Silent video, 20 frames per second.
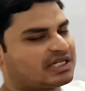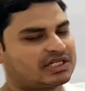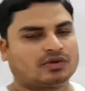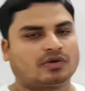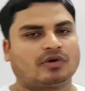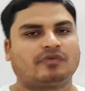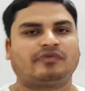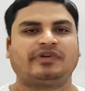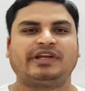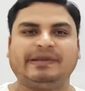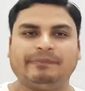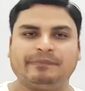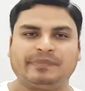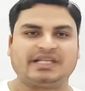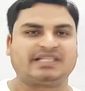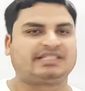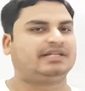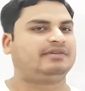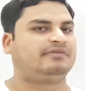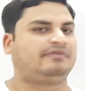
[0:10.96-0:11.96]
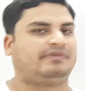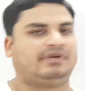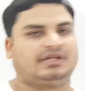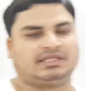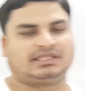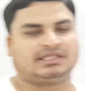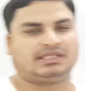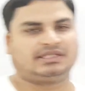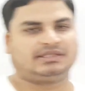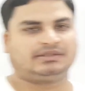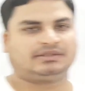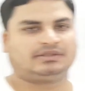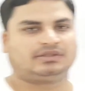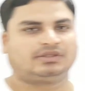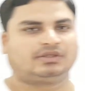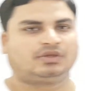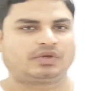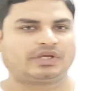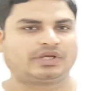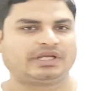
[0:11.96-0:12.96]
of implicit function.
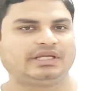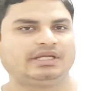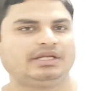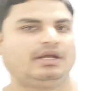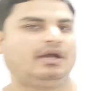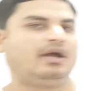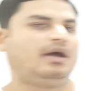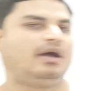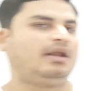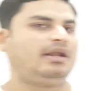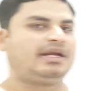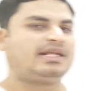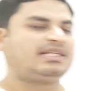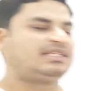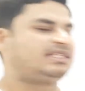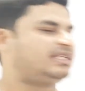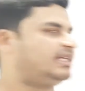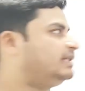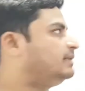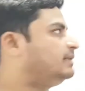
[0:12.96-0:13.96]
Okay, let us see